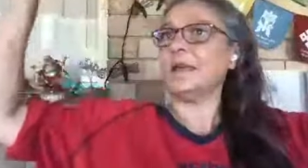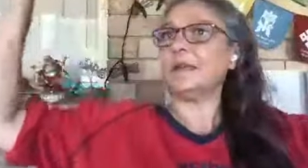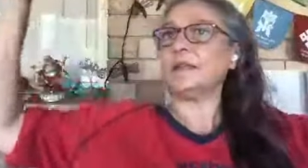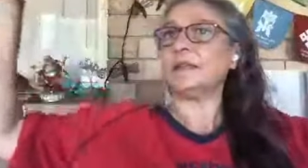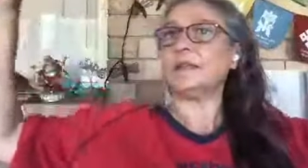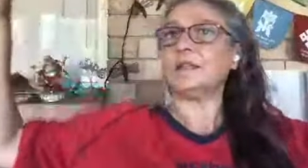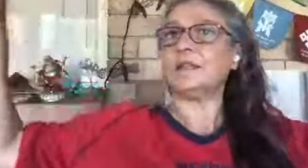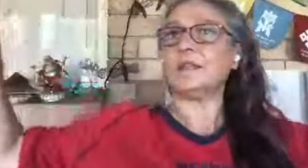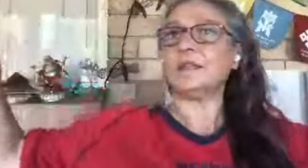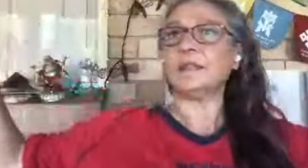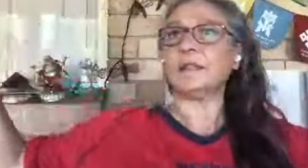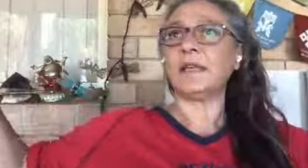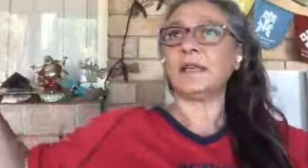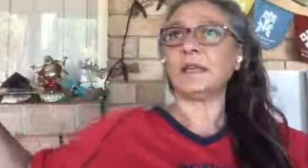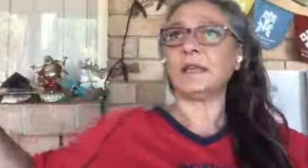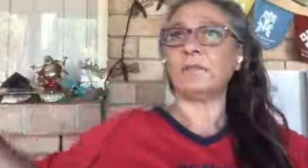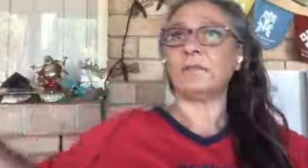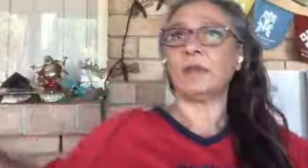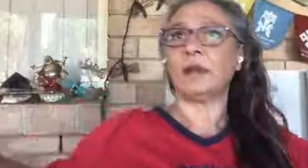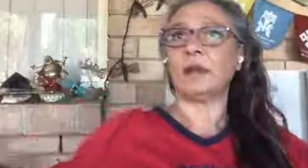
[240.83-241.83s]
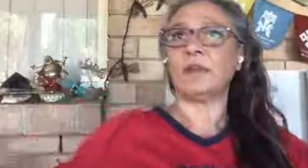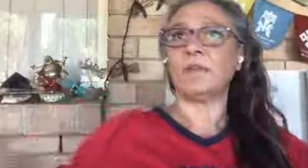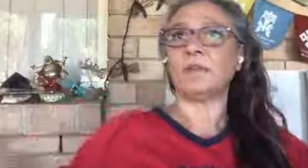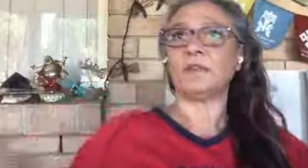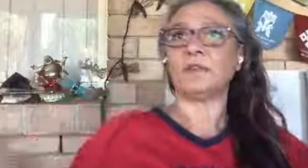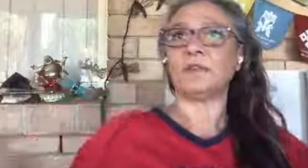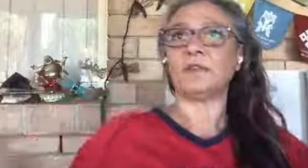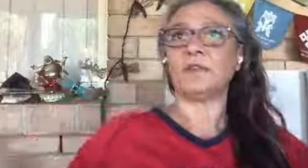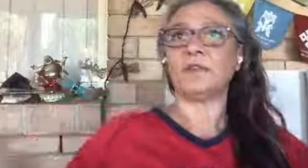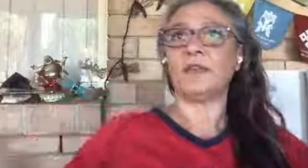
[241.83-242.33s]
So just take a
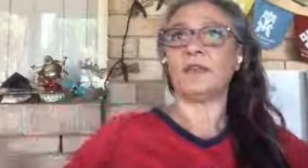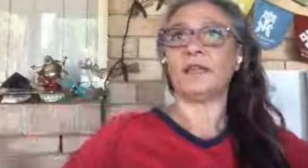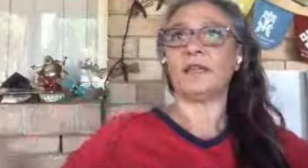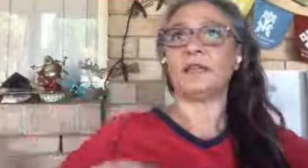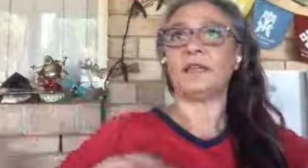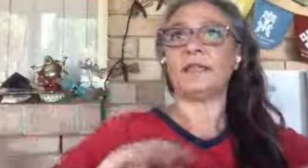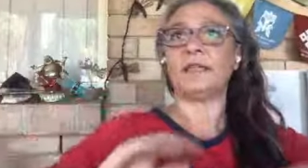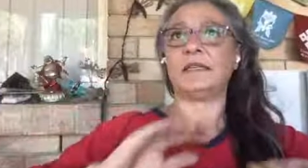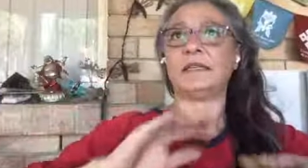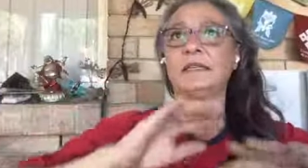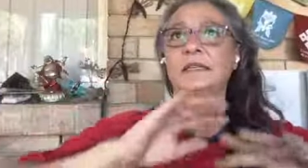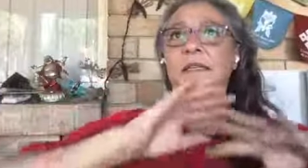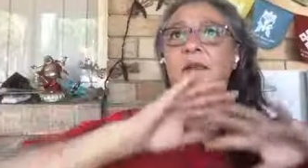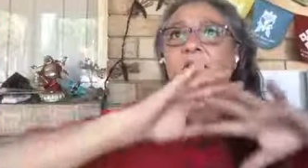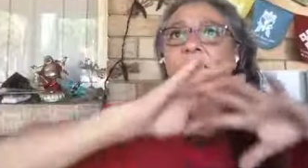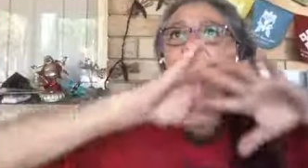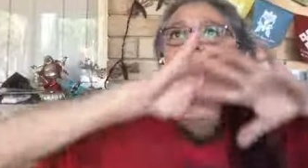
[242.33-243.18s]
moment to feel into yourself.